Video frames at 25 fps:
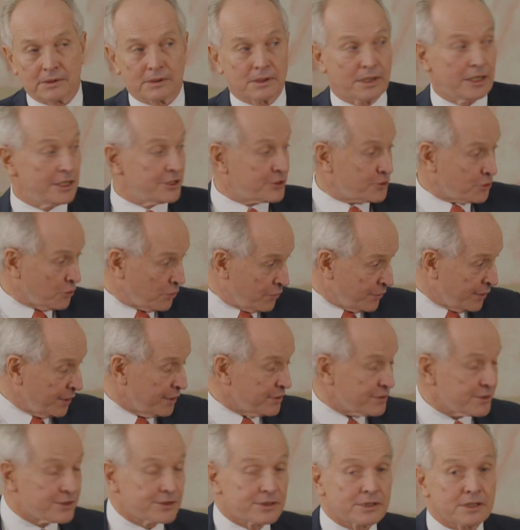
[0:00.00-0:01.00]

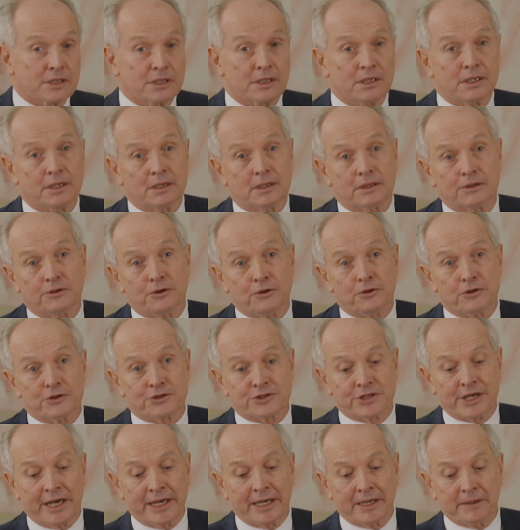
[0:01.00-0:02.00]
Historians do the
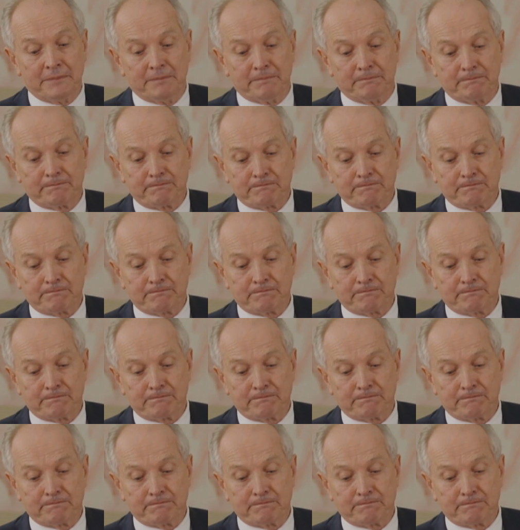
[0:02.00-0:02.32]
same.